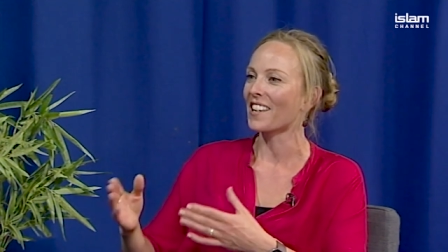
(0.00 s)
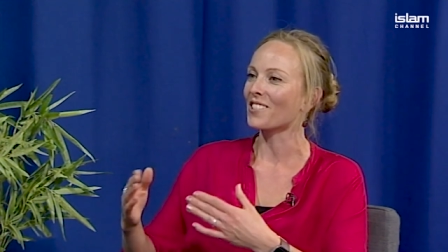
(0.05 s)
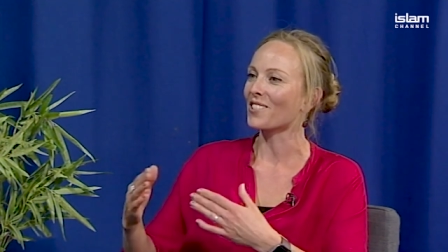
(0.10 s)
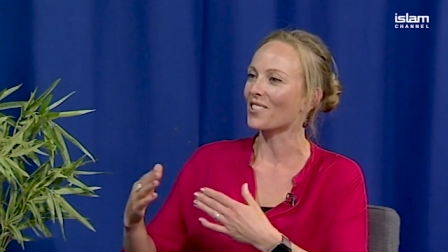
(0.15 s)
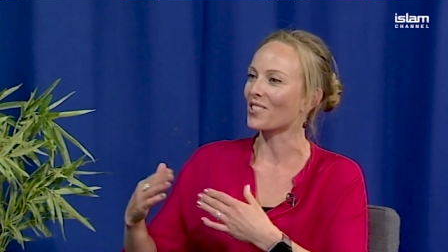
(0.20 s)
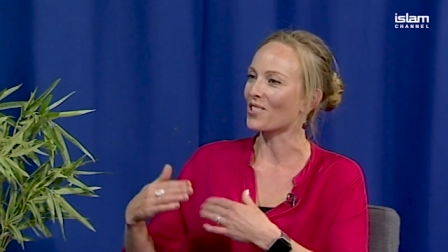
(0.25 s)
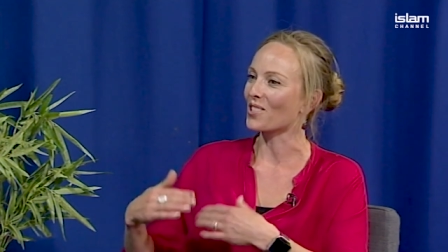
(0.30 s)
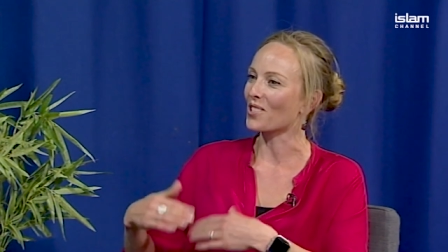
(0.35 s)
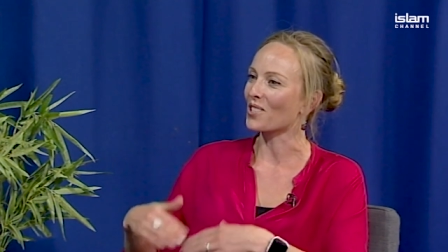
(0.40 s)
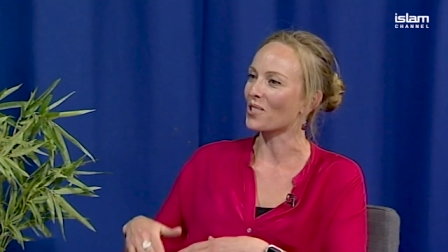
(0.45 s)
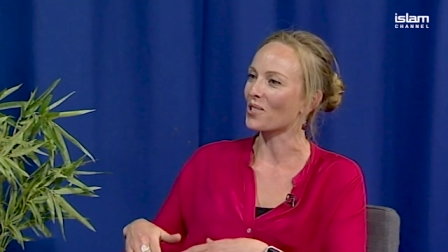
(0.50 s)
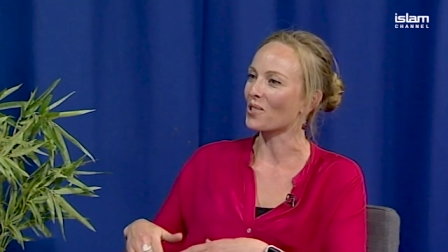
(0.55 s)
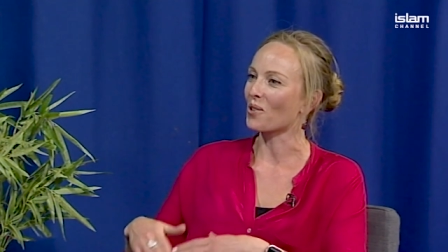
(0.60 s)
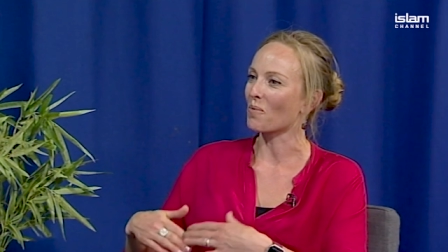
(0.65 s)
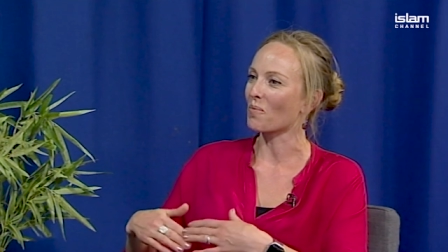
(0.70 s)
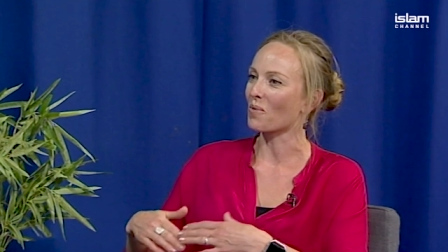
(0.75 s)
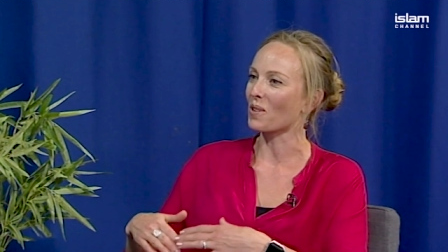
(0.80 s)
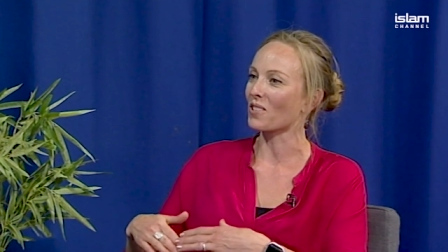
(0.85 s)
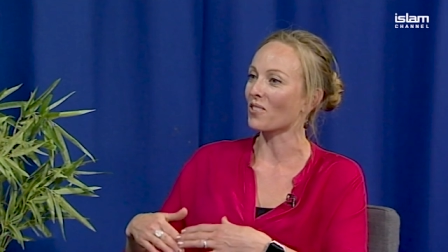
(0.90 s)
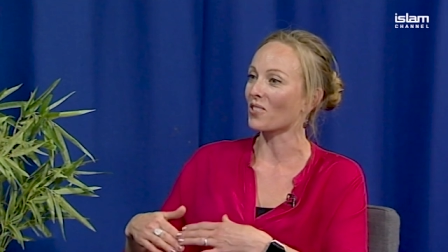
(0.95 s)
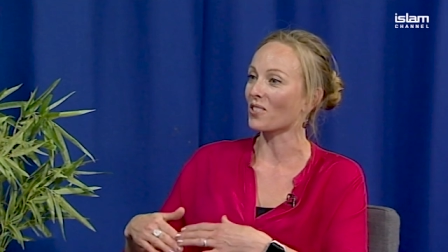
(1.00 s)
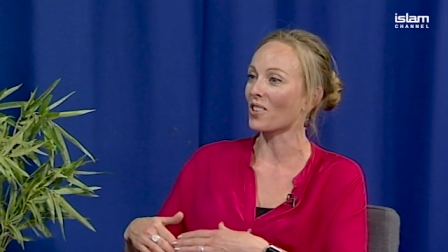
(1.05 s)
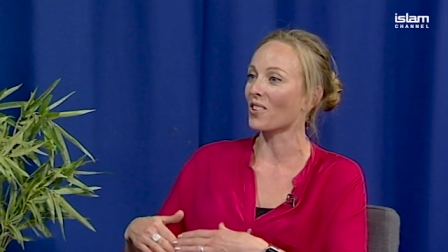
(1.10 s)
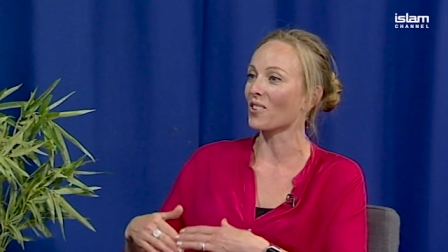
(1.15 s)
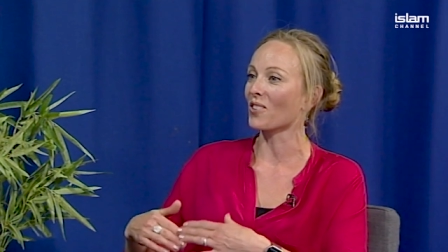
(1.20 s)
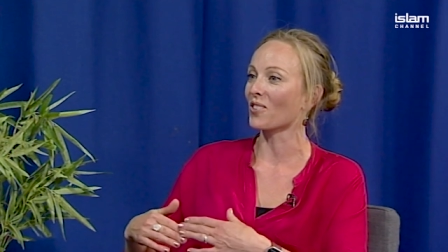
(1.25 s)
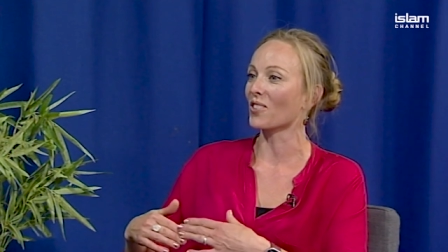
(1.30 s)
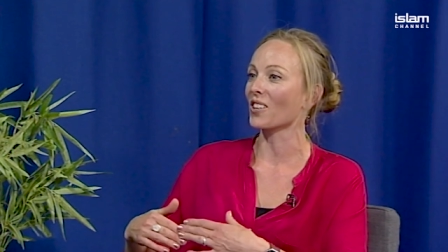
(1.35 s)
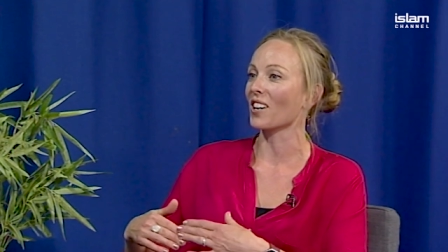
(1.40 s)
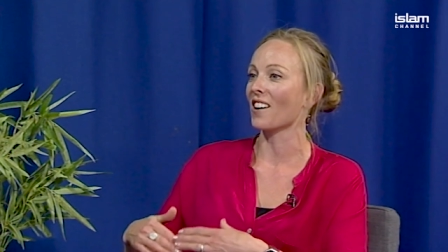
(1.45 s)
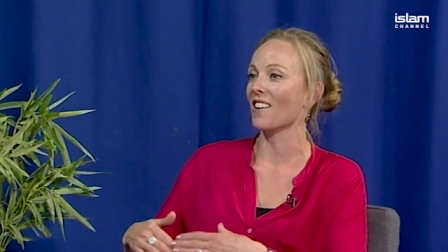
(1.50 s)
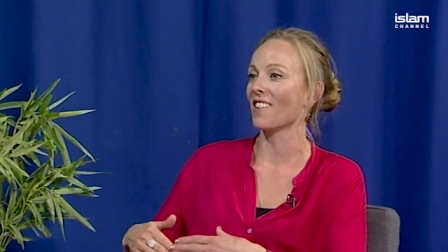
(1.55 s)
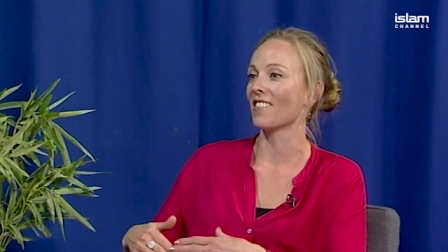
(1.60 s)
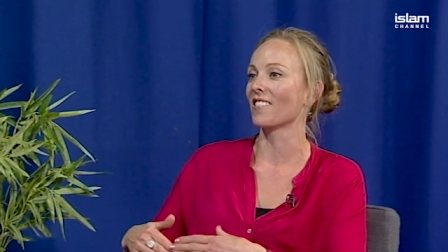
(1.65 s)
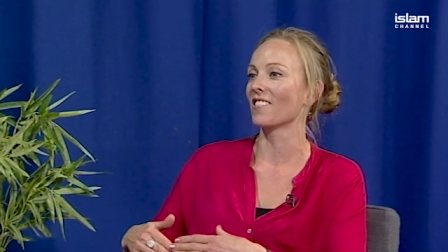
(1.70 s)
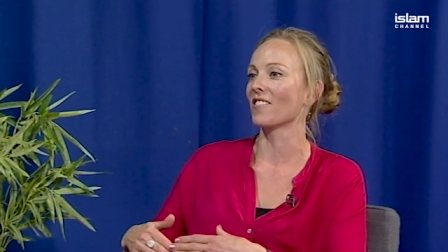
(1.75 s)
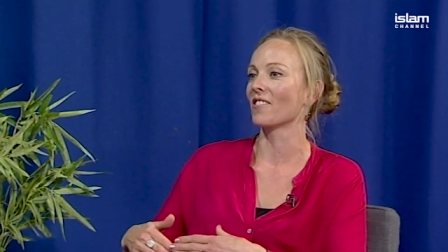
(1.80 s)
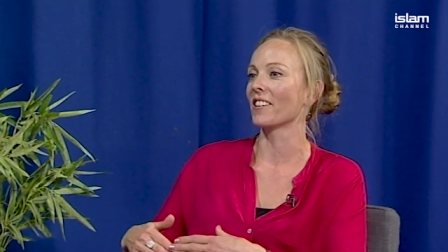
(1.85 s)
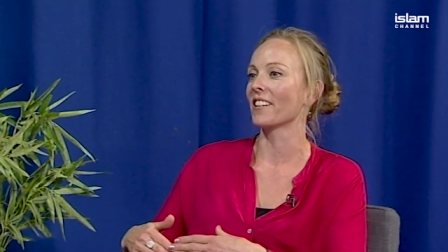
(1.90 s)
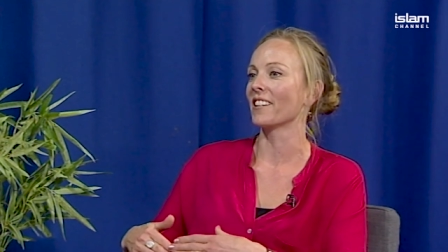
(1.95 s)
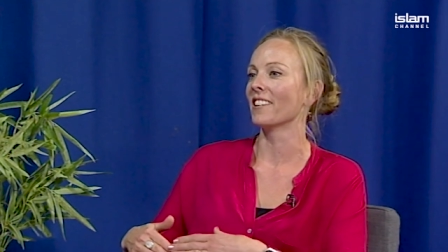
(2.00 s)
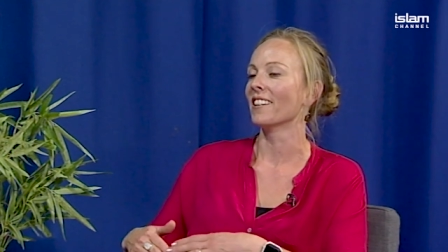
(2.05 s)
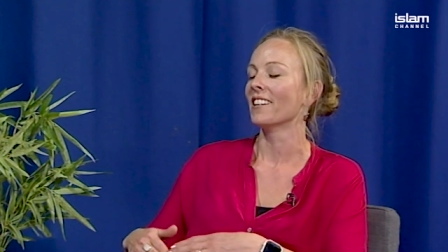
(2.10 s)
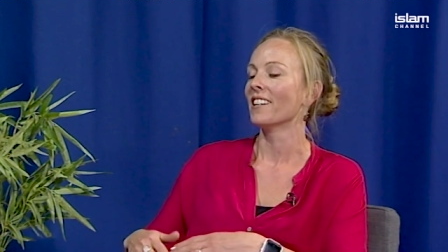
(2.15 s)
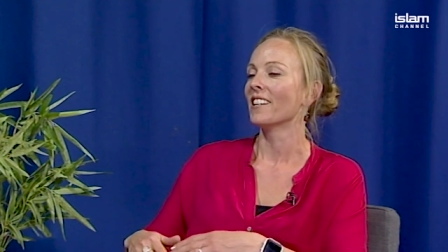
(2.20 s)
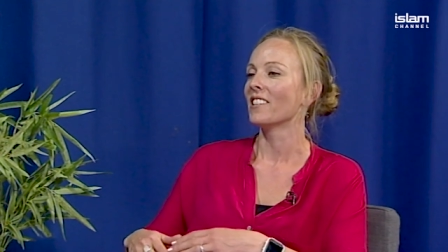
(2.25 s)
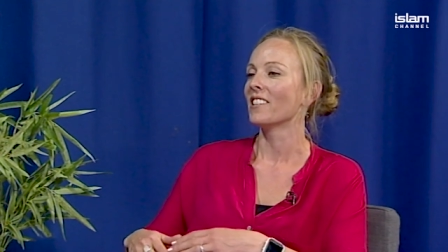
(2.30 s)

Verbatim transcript: So you should stop when you're no longer hungry.